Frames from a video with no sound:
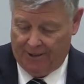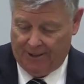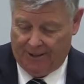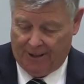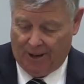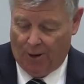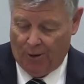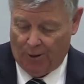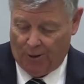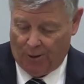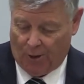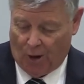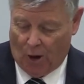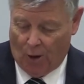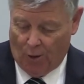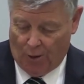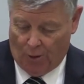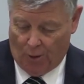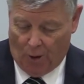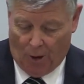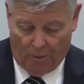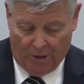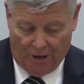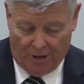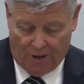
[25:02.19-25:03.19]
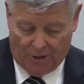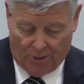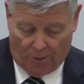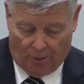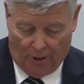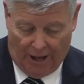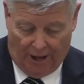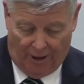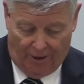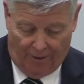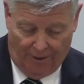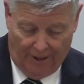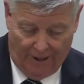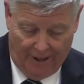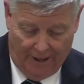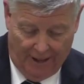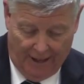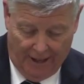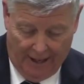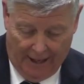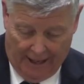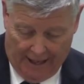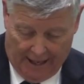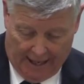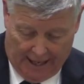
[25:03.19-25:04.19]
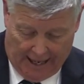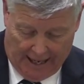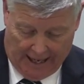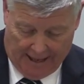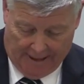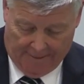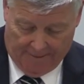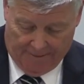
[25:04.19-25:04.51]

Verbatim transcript: Go, go to Romans 12, uh,